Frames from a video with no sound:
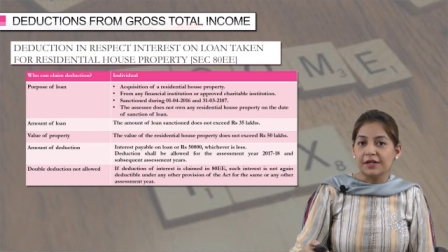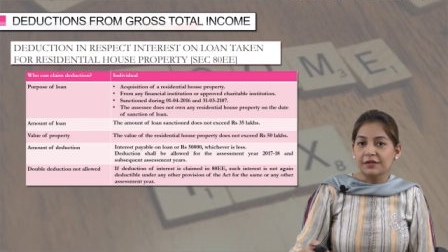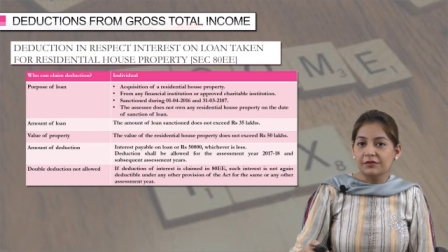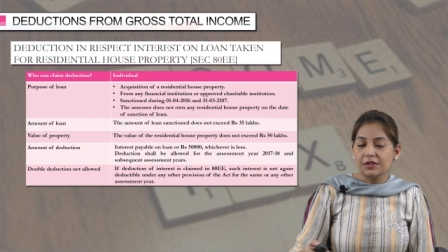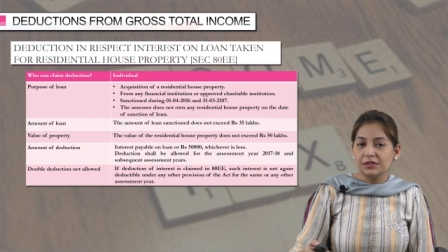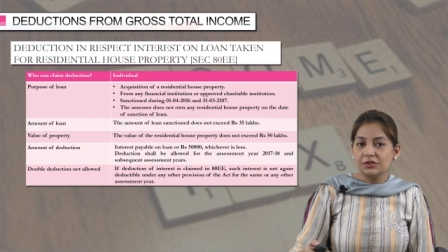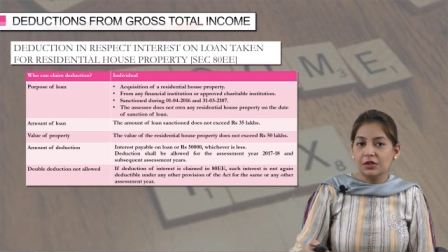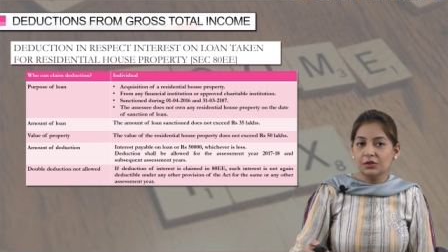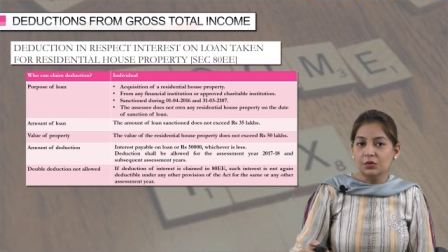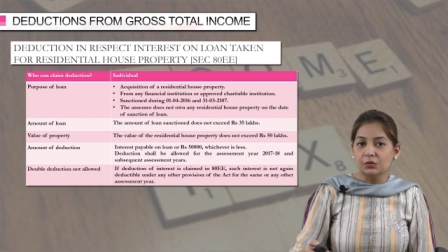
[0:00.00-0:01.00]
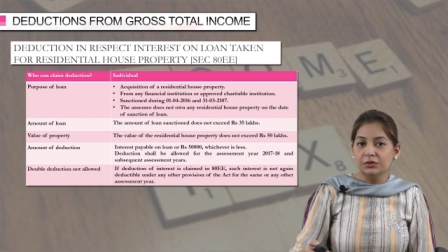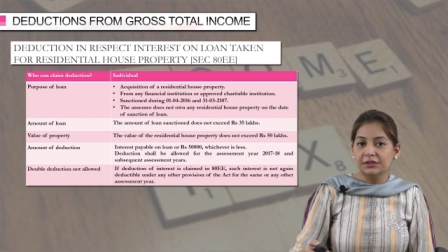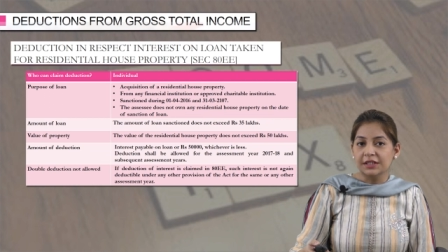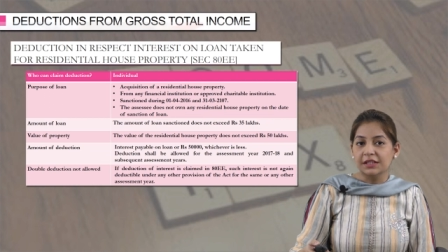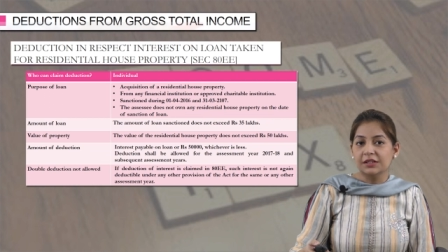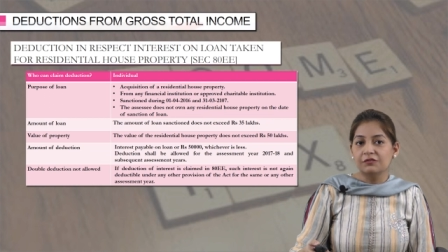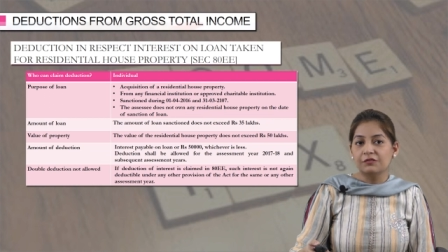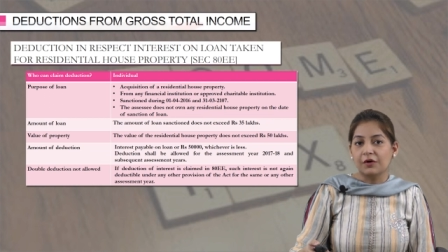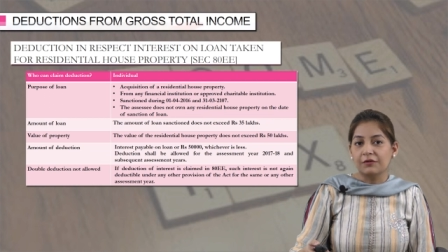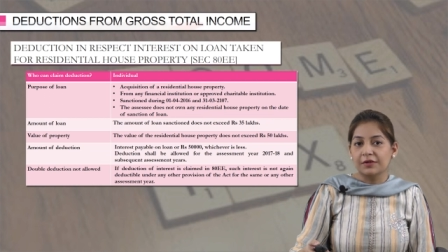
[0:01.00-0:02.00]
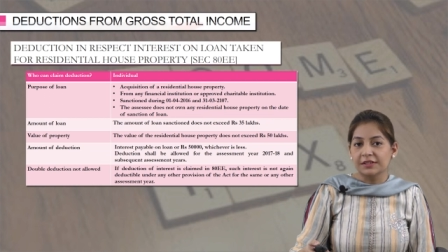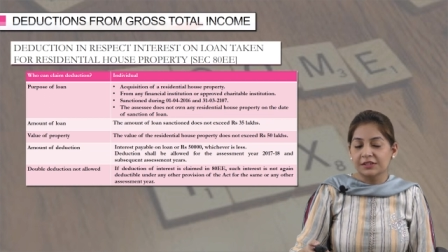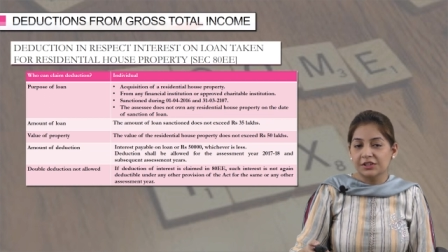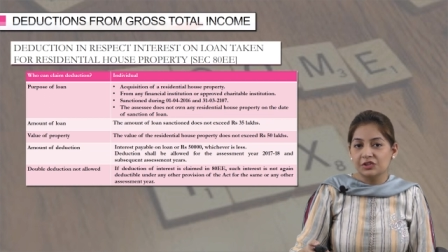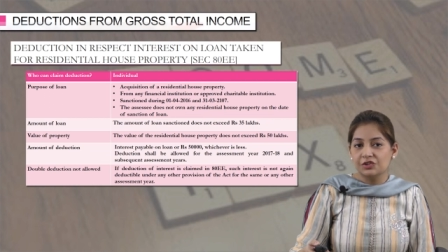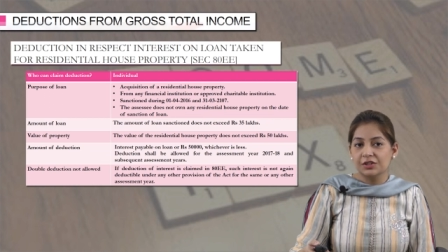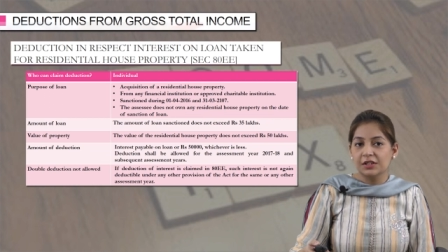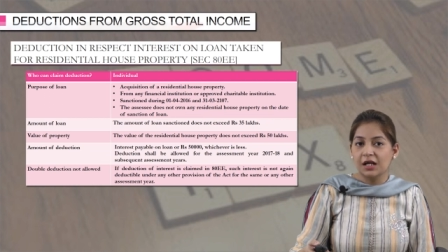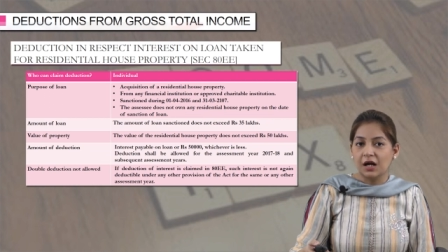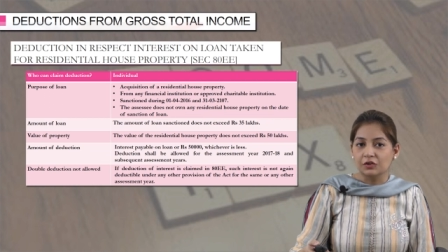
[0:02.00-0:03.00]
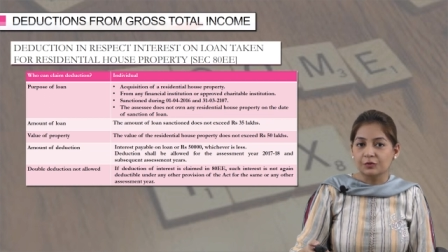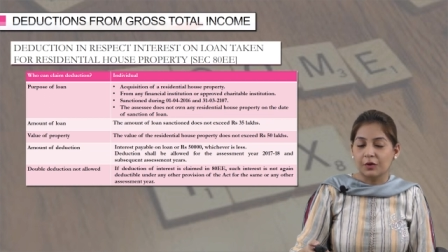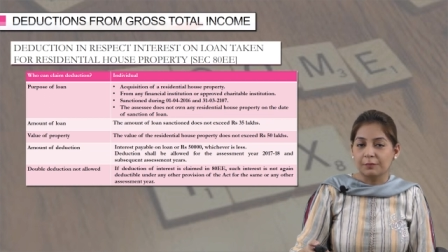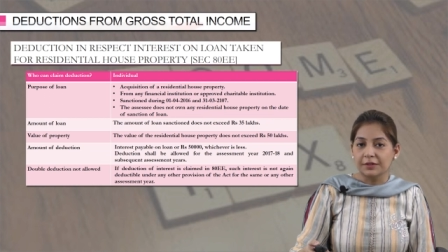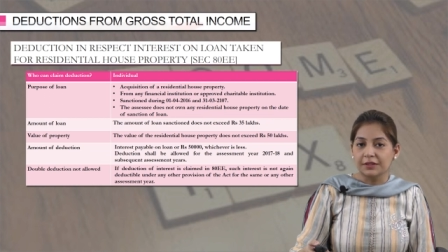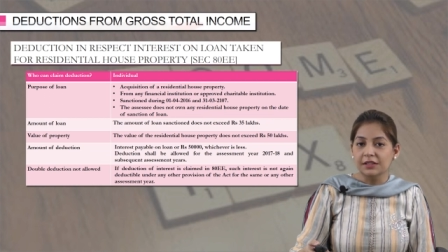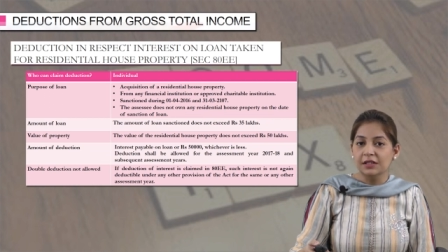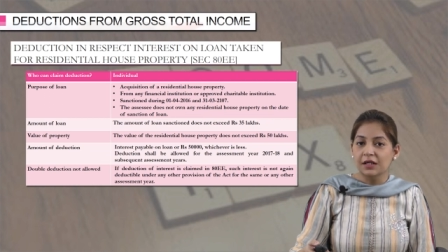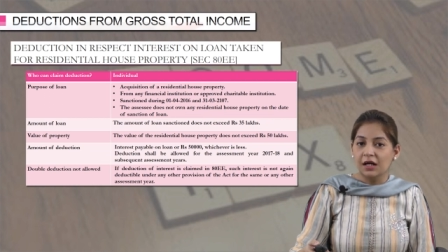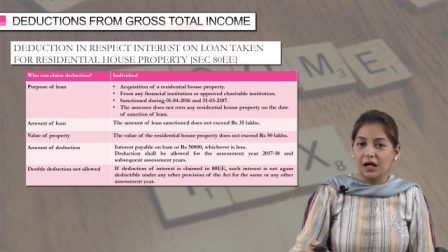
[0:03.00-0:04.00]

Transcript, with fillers: interest on loan taken for residential house property.